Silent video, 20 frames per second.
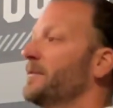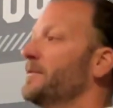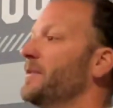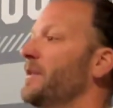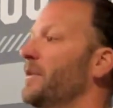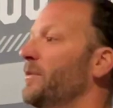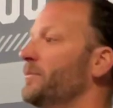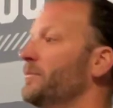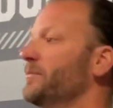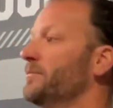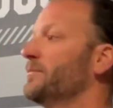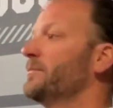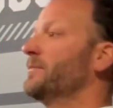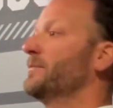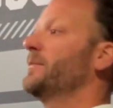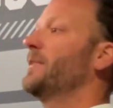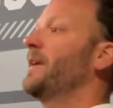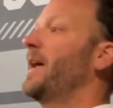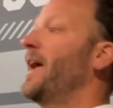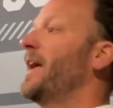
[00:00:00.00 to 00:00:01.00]
you know,
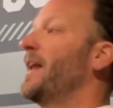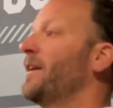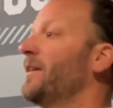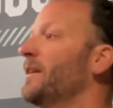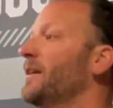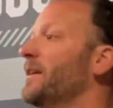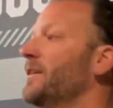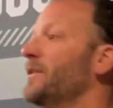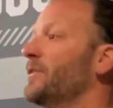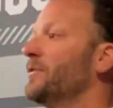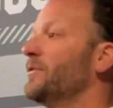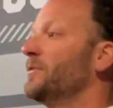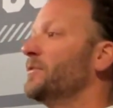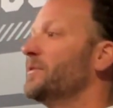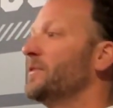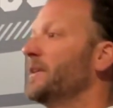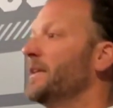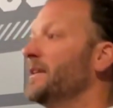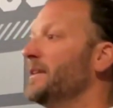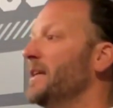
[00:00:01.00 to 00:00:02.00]
analytical
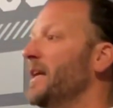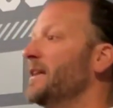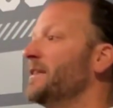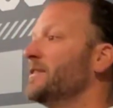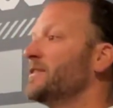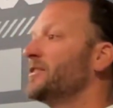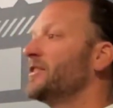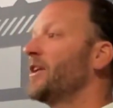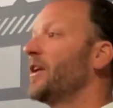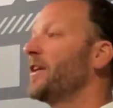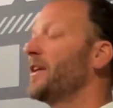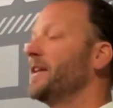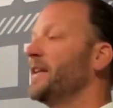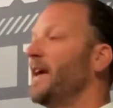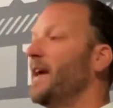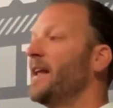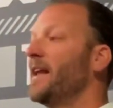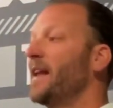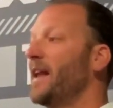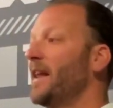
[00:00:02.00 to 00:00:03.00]
and stuck in
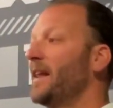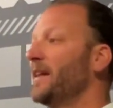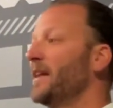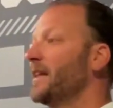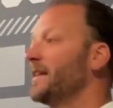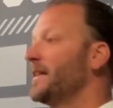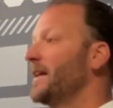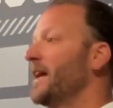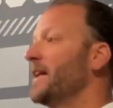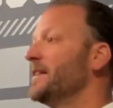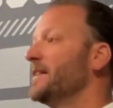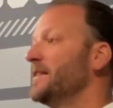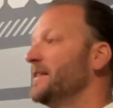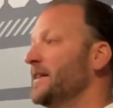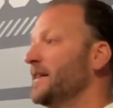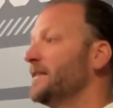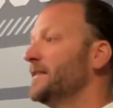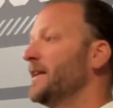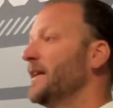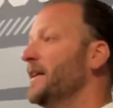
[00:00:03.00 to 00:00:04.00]
that and let that
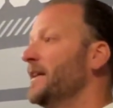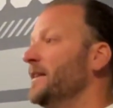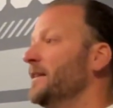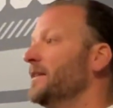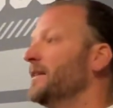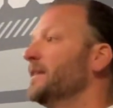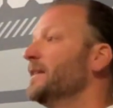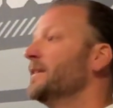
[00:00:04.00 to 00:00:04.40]
dictate